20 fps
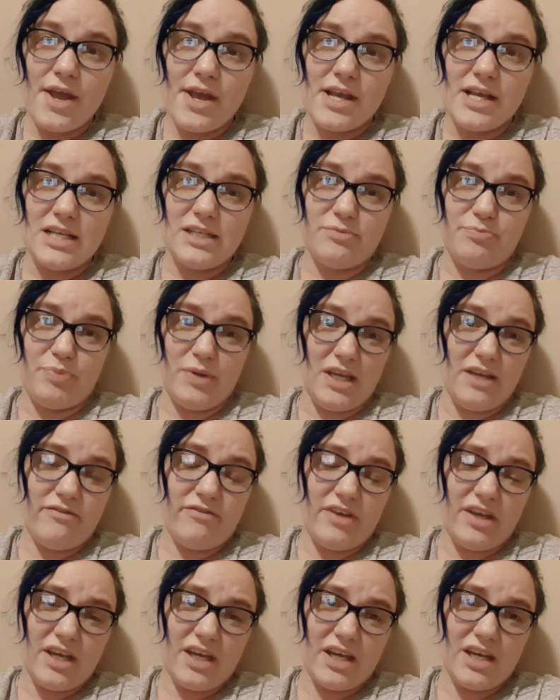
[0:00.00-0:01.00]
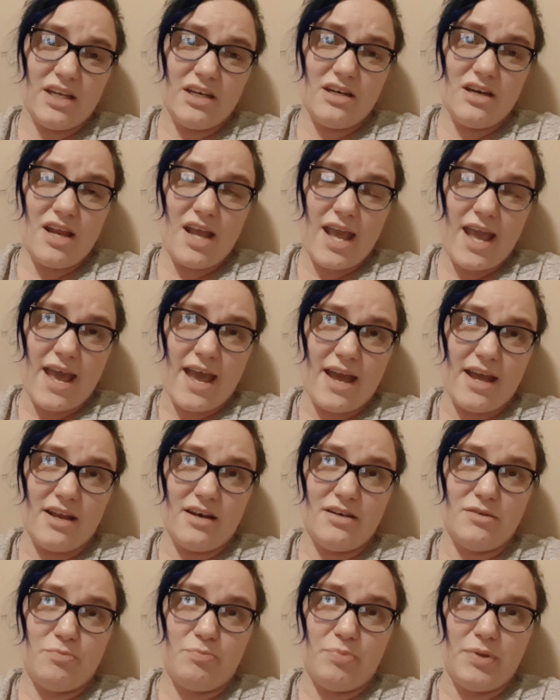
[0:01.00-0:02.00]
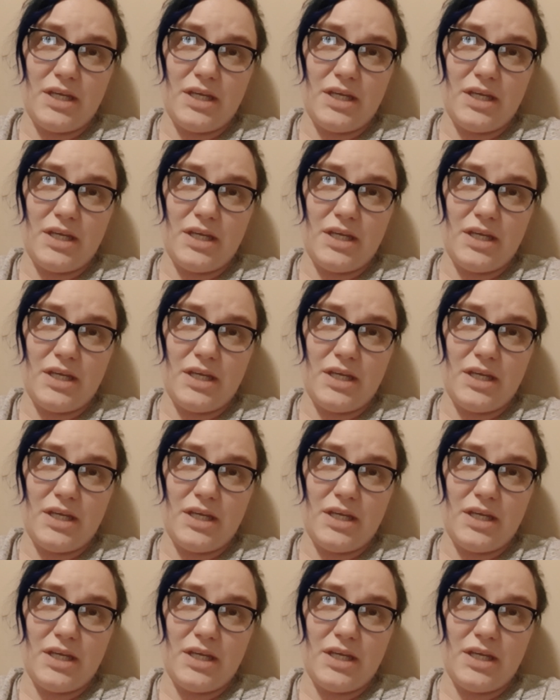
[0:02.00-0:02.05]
is be vegan and